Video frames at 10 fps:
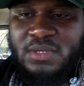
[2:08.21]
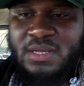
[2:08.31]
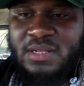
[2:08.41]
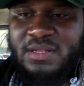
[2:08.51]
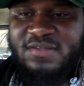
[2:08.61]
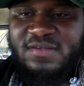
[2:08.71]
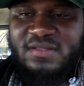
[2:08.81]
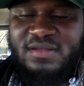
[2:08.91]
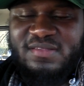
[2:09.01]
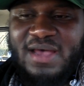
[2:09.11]
And this is
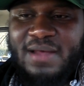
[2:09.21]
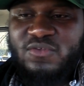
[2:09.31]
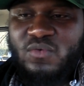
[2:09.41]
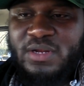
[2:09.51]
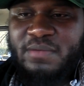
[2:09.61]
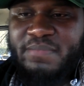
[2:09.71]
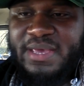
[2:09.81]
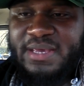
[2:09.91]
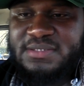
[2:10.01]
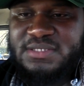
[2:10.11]
the top 20
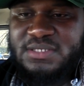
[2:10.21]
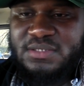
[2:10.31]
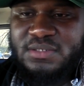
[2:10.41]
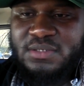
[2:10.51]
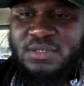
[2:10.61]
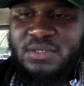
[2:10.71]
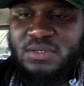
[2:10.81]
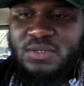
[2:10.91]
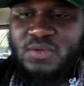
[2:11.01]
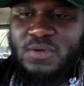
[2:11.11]
banks.
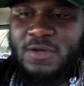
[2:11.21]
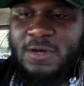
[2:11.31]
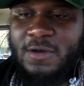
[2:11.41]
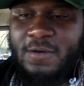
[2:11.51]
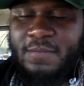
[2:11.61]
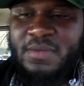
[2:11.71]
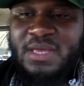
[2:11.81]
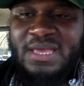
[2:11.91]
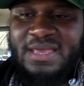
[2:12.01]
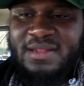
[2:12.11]

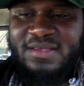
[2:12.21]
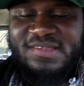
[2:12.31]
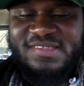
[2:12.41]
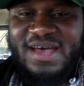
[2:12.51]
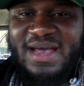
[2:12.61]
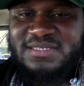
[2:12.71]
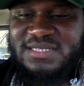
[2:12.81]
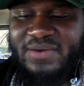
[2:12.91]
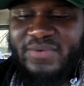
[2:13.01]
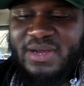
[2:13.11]
And this ties
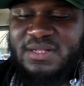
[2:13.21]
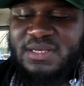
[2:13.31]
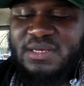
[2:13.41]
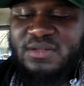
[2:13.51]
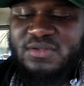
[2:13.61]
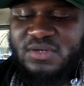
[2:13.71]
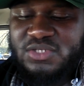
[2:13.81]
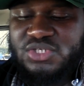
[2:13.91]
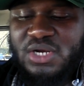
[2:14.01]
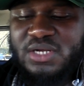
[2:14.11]
directly into the
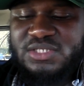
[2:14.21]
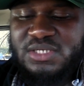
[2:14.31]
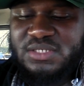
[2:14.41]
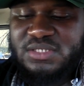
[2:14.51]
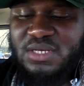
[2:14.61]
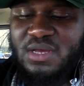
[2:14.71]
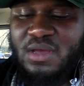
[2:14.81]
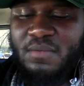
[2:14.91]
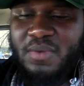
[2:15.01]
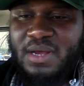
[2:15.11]
churches,
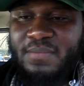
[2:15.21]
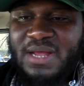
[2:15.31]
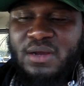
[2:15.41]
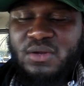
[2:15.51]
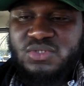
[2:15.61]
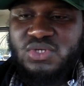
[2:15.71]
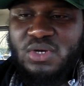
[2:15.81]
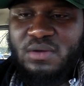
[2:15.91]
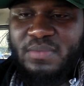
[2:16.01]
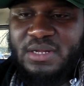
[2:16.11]
but I'm not going to
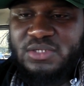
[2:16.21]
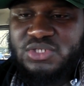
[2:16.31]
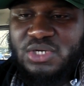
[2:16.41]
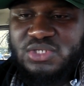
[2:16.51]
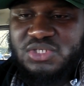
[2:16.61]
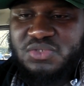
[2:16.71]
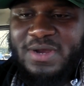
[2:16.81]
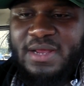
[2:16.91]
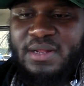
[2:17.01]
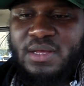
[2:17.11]
talk about the churches
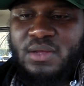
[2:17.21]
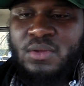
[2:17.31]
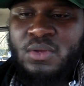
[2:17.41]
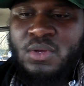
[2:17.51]
right now.